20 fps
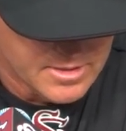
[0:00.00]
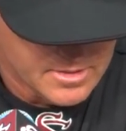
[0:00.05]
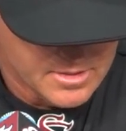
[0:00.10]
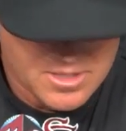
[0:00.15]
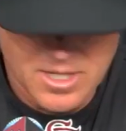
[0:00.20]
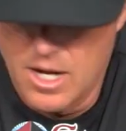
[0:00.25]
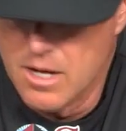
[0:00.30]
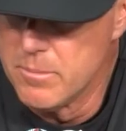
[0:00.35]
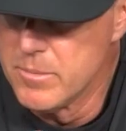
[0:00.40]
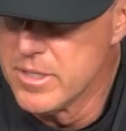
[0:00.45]

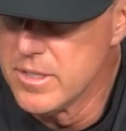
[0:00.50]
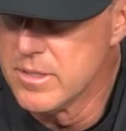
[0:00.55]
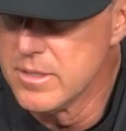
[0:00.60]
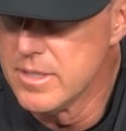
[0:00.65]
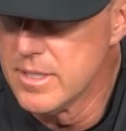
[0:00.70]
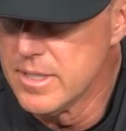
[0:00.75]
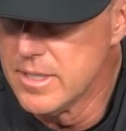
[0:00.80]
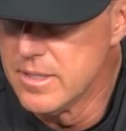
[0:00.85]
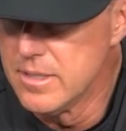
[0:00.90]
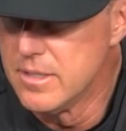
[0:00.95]
is
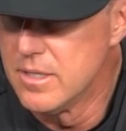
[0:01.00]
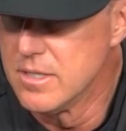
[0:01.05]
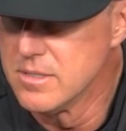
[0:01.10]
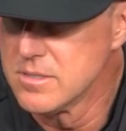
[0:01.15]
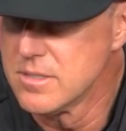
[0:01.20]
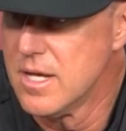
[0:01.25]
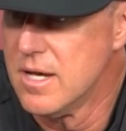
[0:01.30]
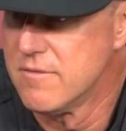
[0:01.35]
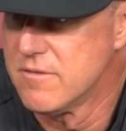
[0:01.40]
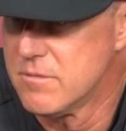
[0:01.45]
dominant and
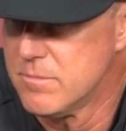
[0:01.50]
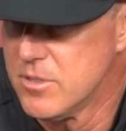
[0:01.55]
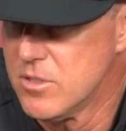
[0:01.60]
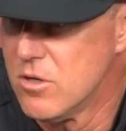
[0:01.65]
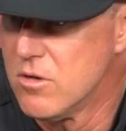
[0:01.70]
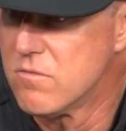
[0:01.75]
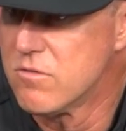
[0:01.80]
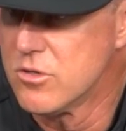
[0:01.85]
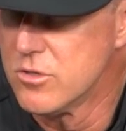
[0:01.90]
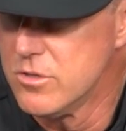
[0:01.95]
doesn't have to
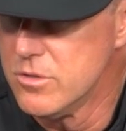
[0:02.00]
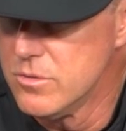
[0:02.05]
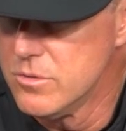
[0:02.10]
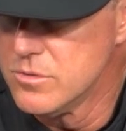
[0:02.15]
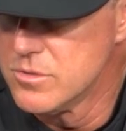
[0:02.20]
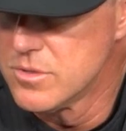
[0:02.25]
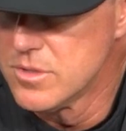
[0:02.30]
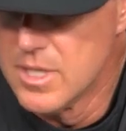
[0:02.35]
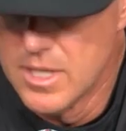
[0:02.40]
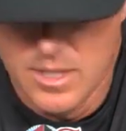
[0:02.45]
be
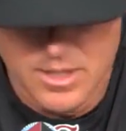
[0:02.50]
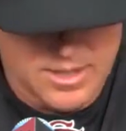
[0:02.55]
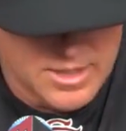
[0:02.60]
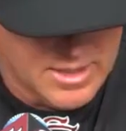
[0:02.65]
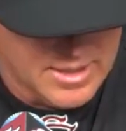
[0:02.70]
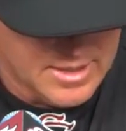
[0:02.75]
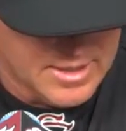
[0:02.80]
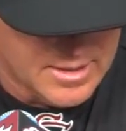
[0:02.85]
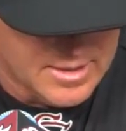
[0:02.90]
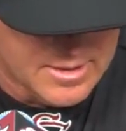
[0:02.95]
overused,
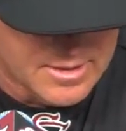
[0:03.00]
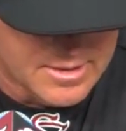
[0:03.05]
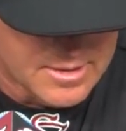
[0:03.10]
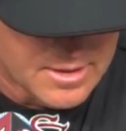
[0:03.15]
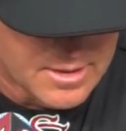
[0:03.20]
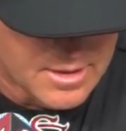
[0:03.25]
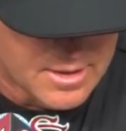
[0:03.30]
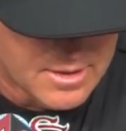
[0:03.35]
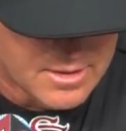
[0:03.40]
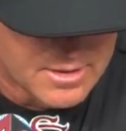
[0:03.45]

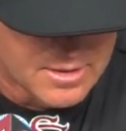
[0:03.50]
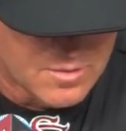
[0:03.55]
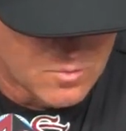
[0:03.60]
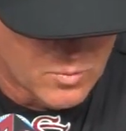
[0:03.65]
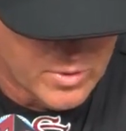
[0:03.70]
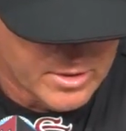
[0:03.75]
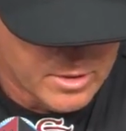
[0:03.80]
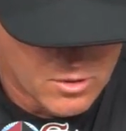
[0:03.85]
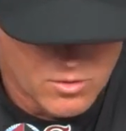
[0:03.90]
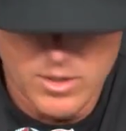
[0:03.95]
and
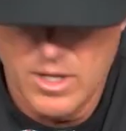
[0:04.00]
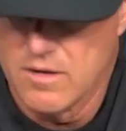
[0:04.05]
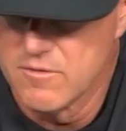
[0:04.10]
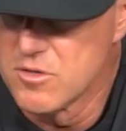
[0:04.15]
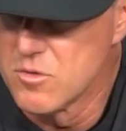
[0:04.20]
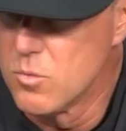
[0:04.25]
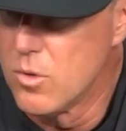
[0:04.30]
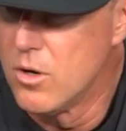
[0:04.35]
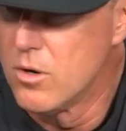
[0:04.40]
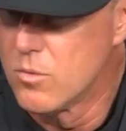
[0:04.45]
we don't
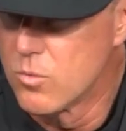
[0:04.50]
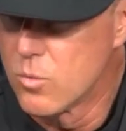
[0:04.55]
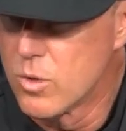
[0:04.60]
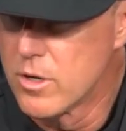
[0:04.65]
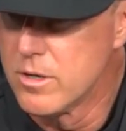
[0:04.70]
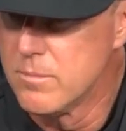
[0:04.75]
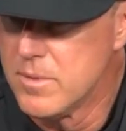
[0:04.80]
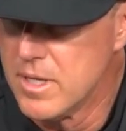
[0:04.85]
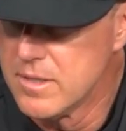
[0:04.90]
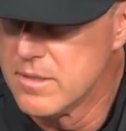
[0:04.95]
have to
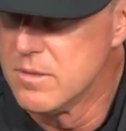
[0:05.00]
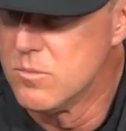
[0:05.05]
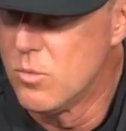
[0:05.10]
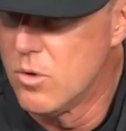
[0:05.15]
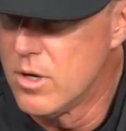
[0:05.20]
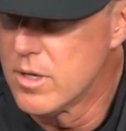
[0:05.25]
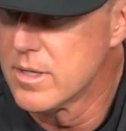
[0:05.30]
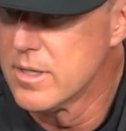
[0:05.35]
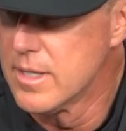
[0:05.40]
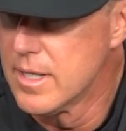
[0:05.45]
worry about them
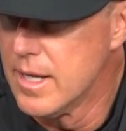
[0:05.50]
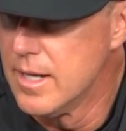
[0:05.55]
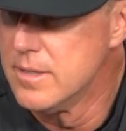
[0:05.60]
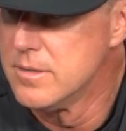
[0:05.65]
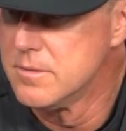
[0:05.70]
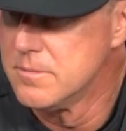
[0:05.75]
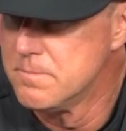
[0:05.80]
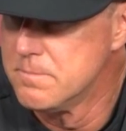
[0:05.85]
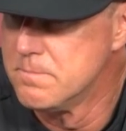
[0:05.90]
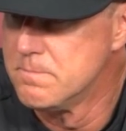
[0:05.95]
walking
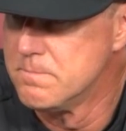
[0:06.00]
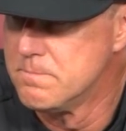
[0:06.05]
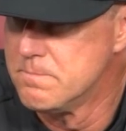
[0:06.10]
guys.